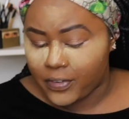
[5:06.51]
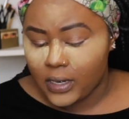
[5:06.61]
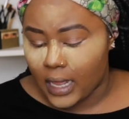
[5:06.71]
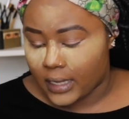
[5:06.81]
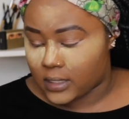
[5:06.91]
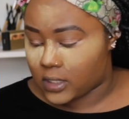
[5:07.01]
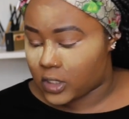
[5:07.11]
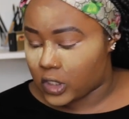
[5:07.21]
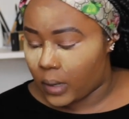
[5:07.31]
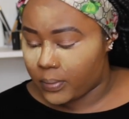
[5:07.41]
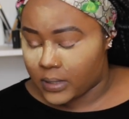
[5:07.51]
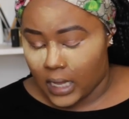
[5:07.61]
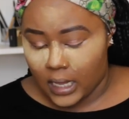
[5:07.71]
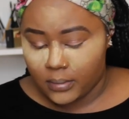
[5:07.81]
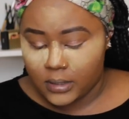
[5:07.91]
feel like
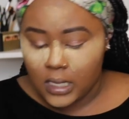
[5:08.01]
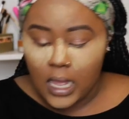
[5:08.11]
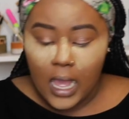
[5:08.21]
sometimes